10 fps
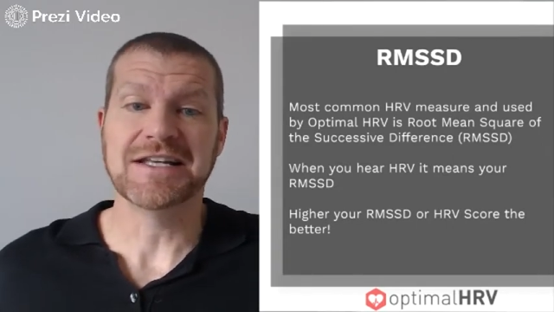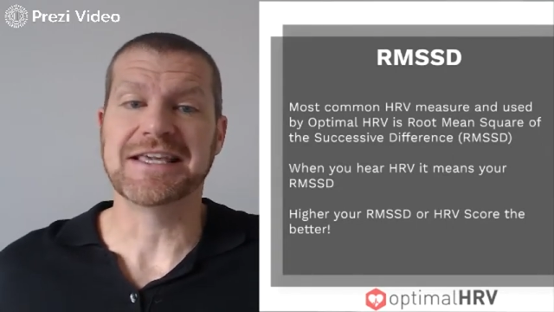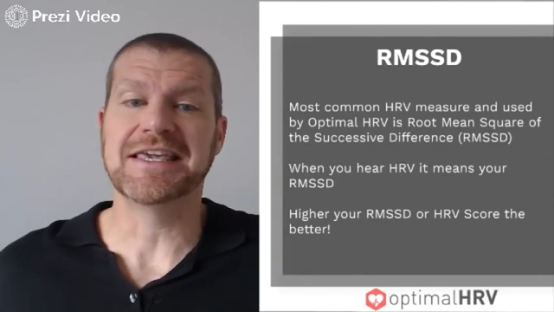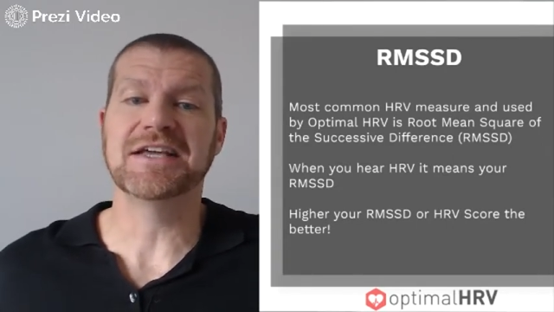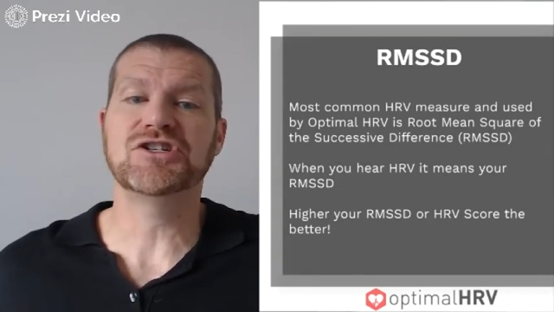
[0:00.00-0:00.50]

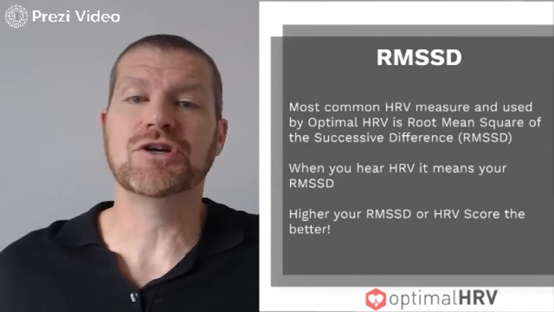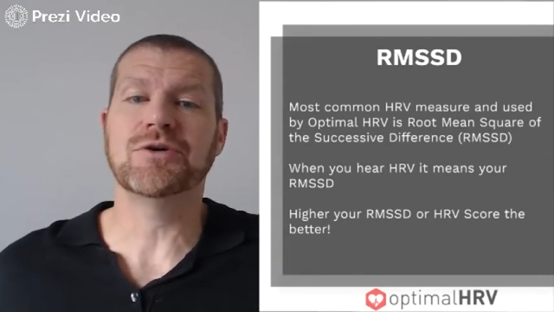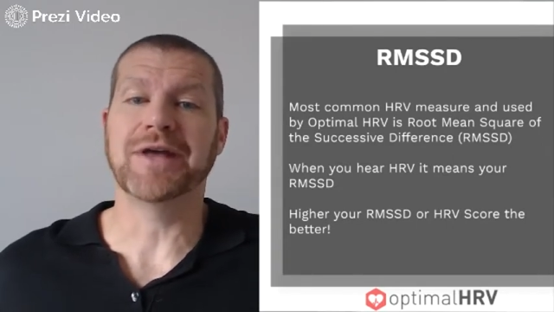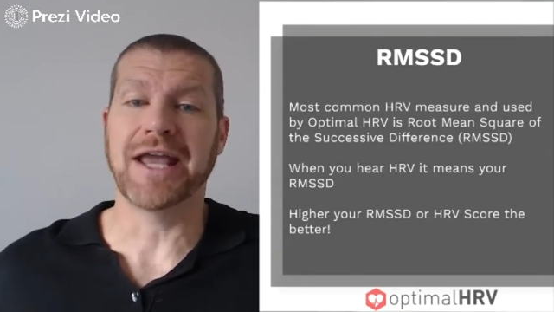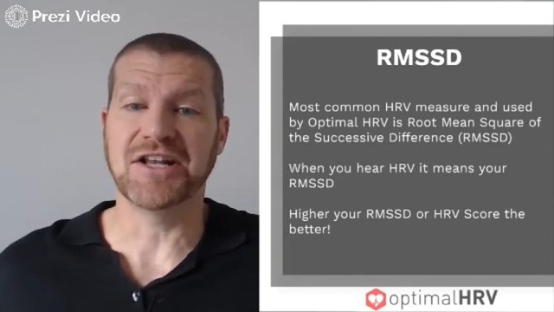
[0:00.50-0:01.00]
to get
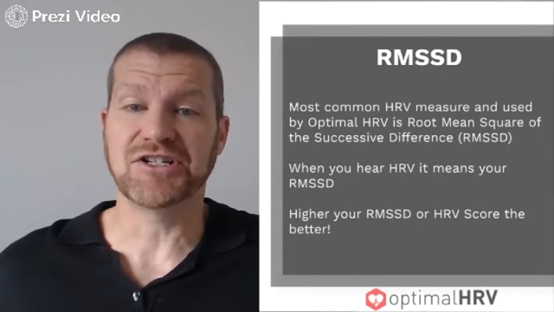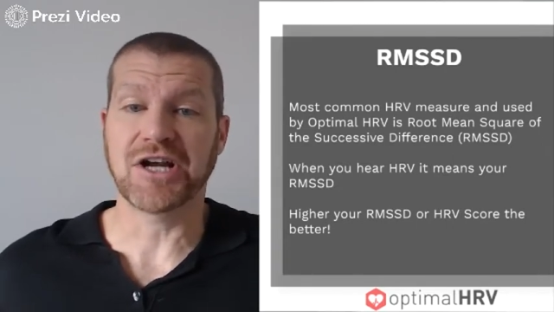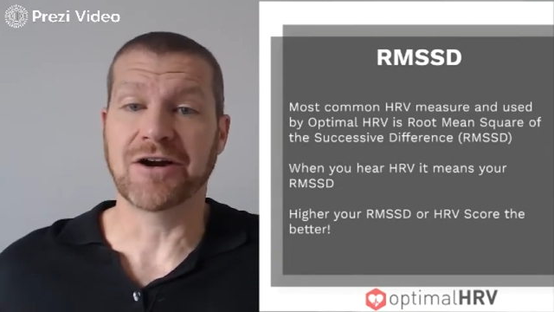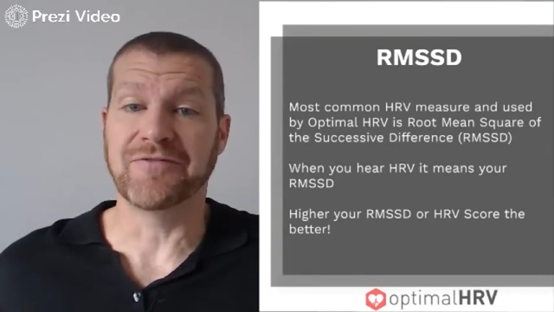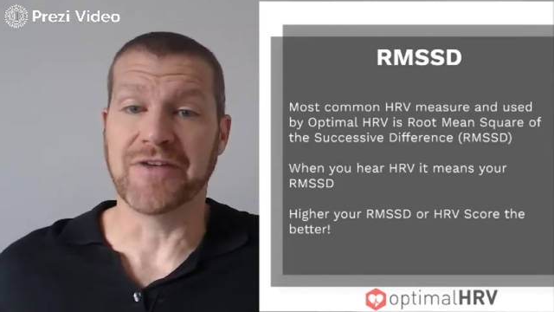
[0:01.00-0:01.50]
you an
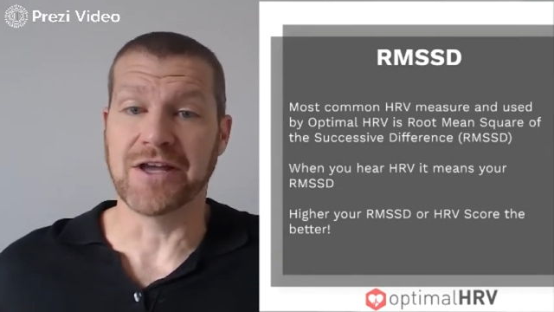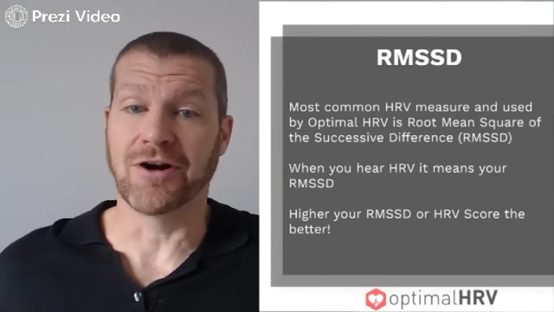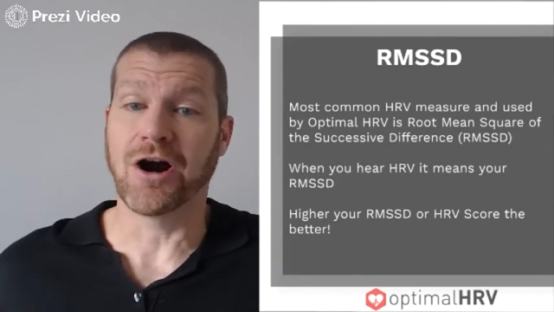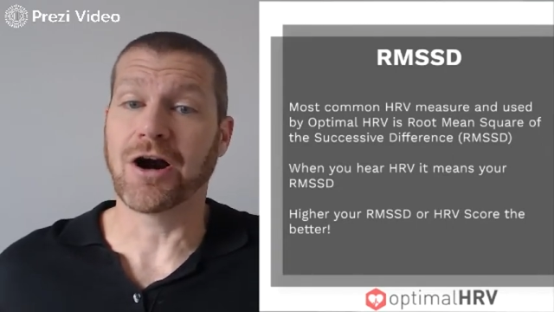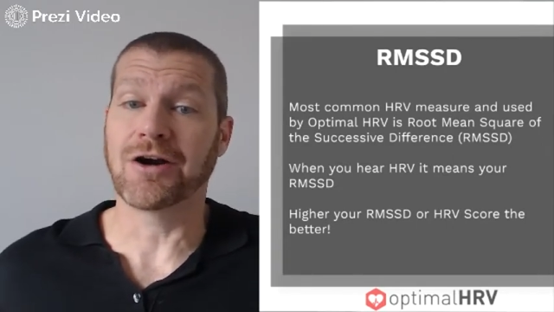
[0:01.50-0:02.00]

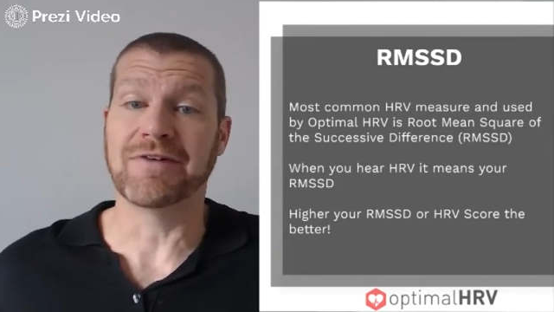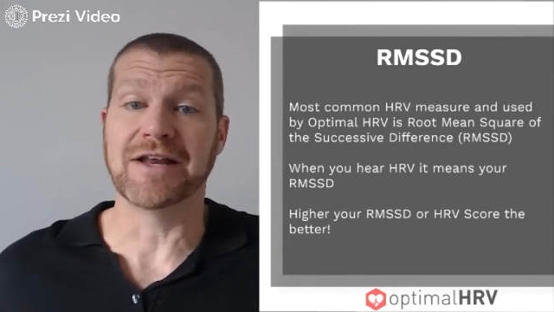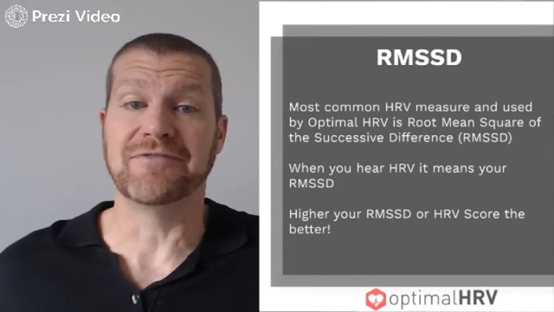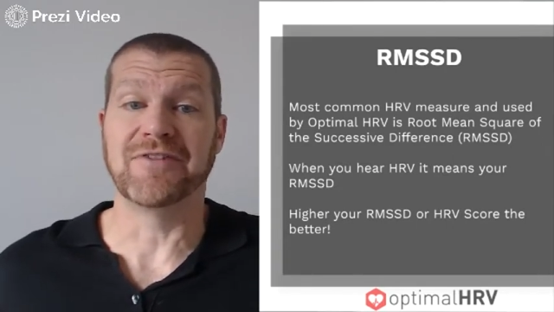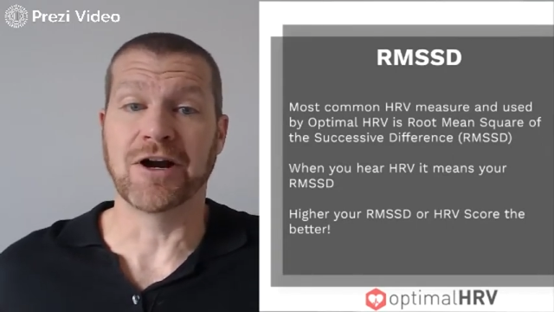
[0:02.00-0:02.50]
HRV or a heart
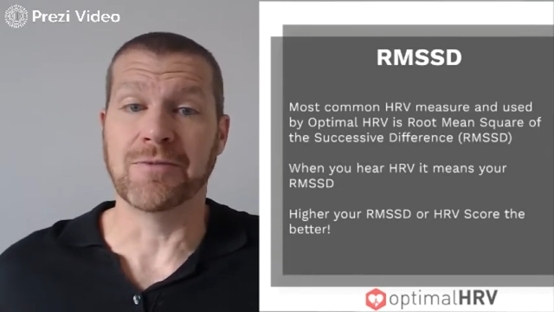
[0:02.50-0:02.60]
rate